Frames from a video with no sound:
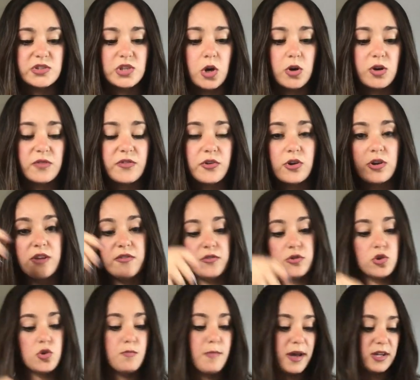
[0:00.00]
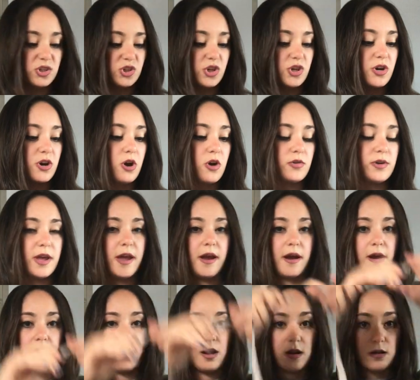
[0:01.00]
So if you measure your own
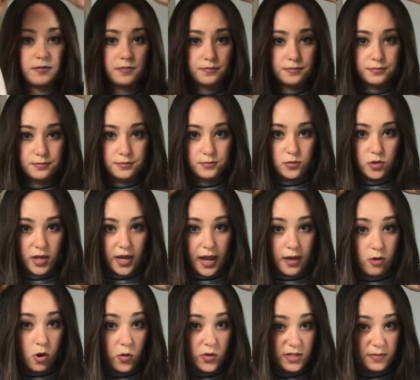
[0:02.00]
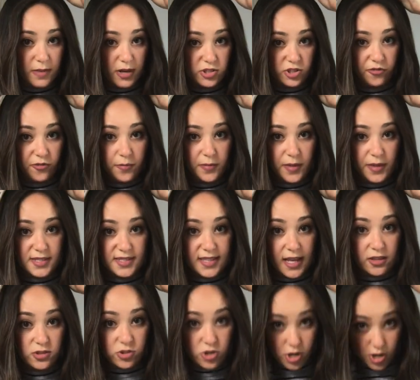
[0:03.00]
hair, and I always measure from the
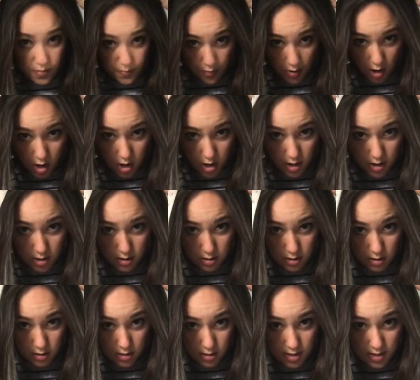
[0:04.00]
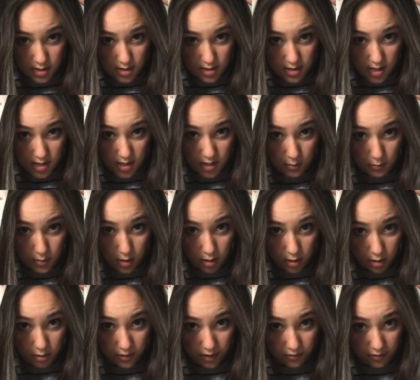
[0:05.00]
center part in the
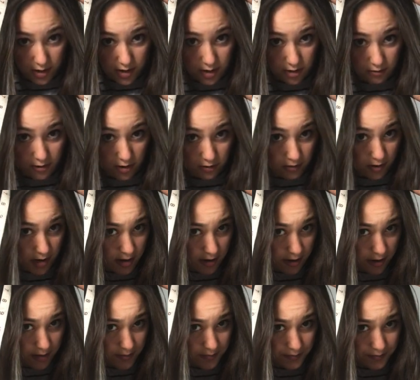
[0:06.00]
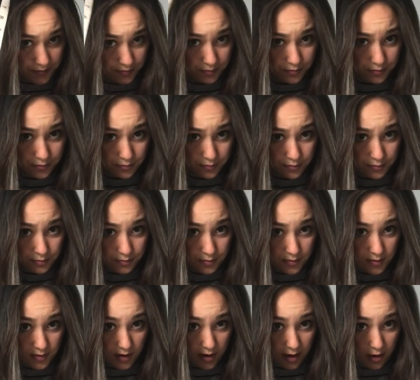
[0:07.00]
middle, like around right here,
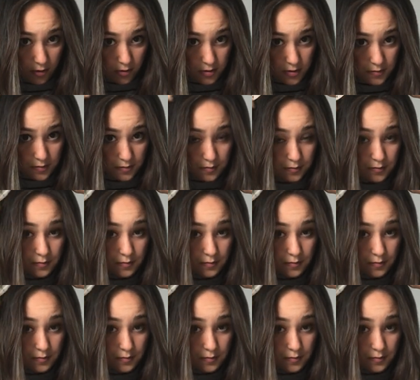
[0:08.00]
down.